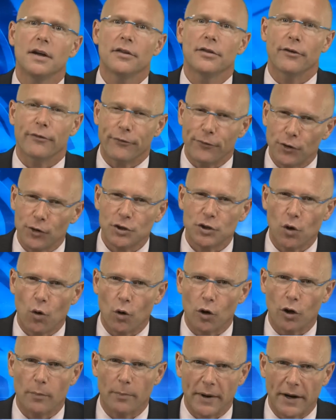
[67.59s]
The first
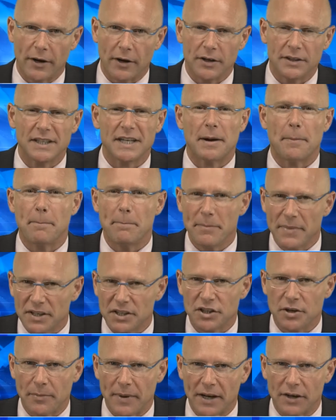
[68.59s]
court appearance in a
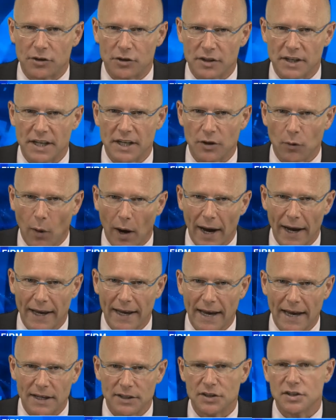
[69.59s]
misdemeanor DUI
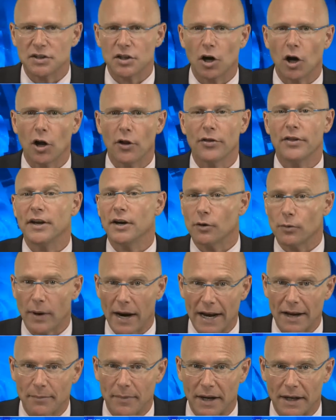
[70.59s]
case is called the
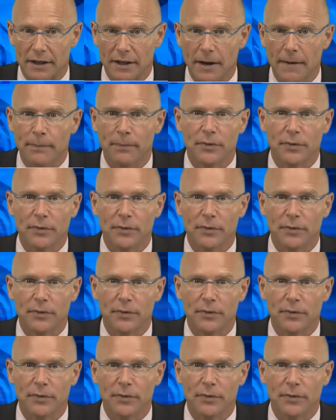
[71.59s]
arraignment.